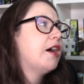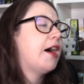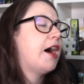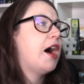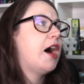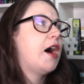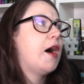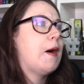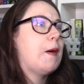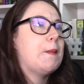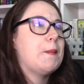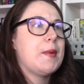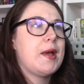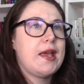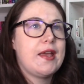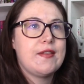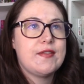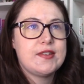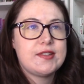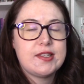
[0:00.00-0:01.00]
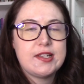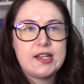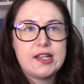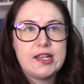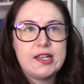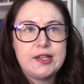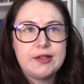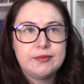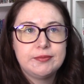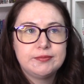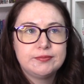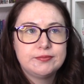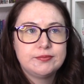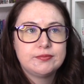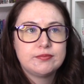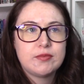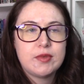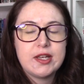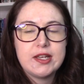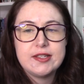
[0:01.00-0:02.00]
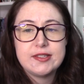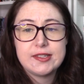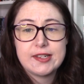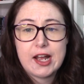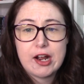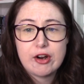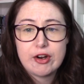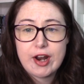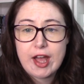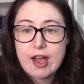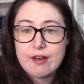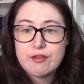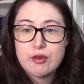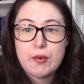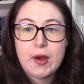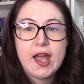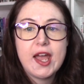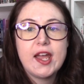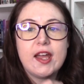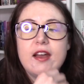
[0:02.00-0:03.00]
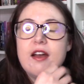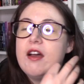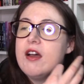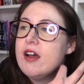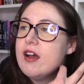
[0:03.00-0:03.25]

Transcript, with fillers: Um, and the city is an hour and a half away.